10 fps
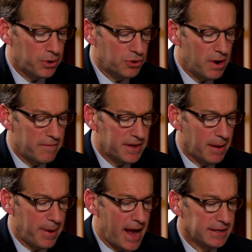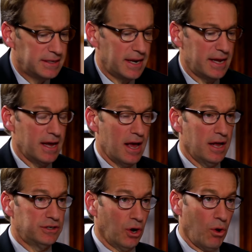we do have the capacity
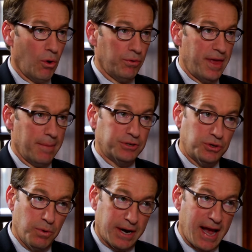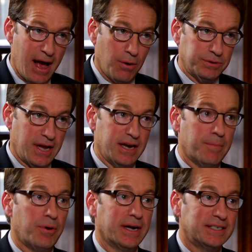to hold them to account and
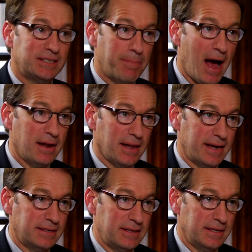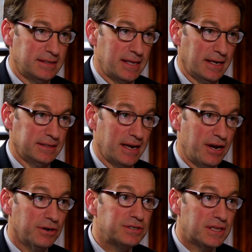to bring a spotlight to these things. Now,
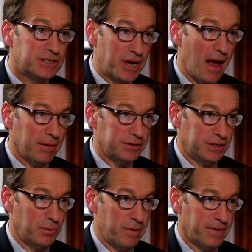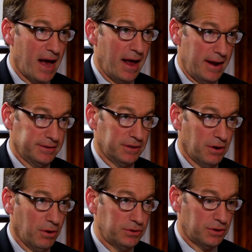here's the challenge that we've got as a
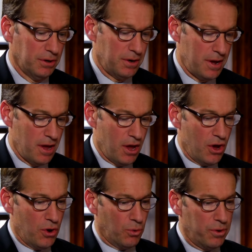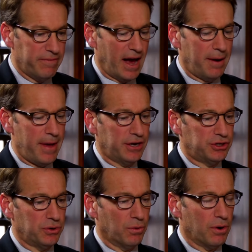culture. We've got to make
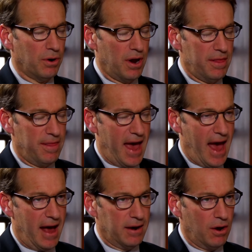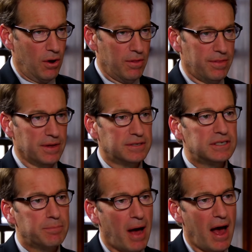sure that the
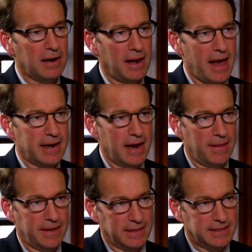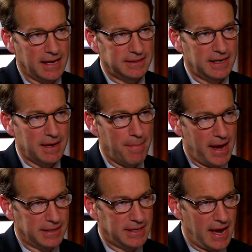spotlight and the intensity
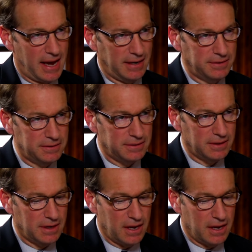maintains